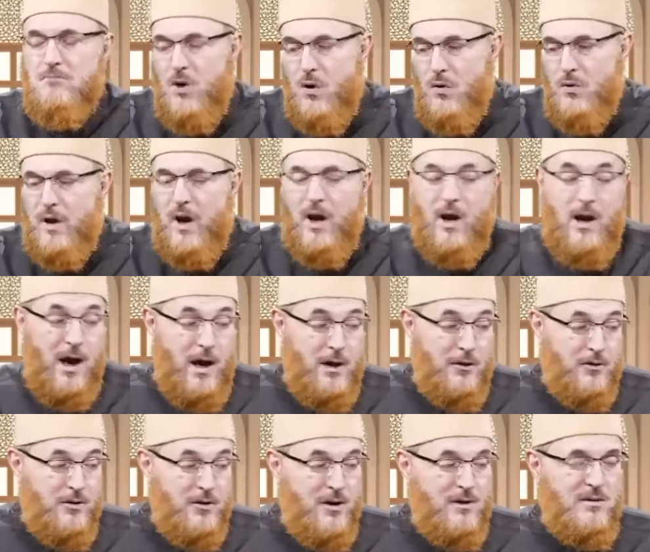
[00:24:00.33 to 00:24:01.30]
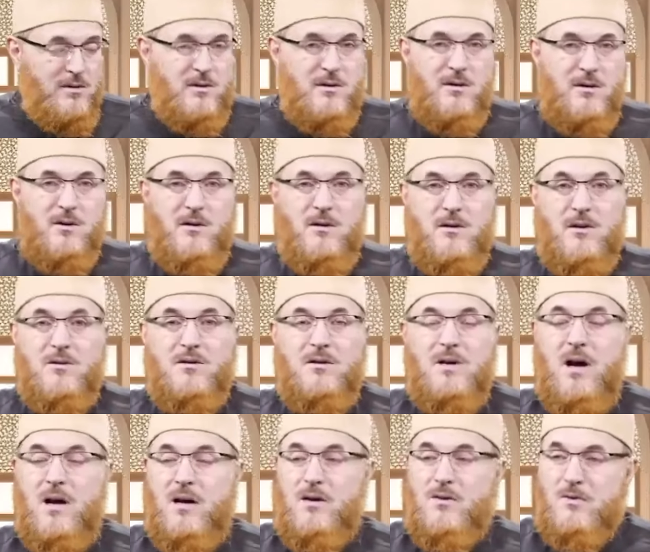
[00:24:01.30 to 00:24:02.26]
Okay, I trust this
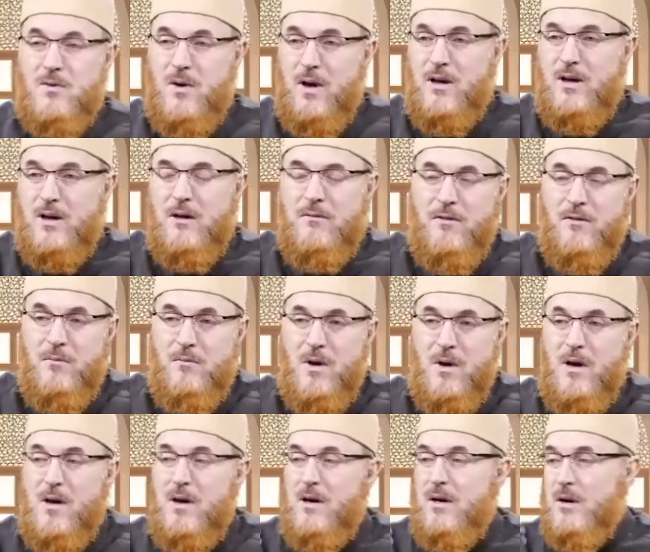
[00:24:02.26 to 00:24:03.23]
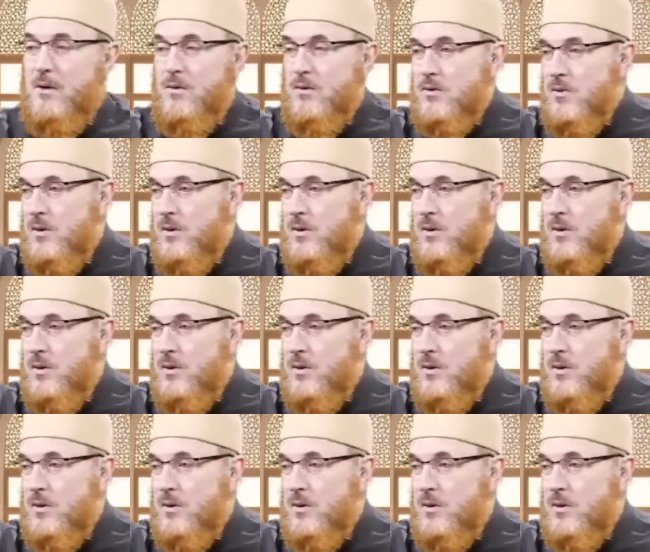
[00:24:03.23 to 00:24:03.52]
guy, so I give him. He goes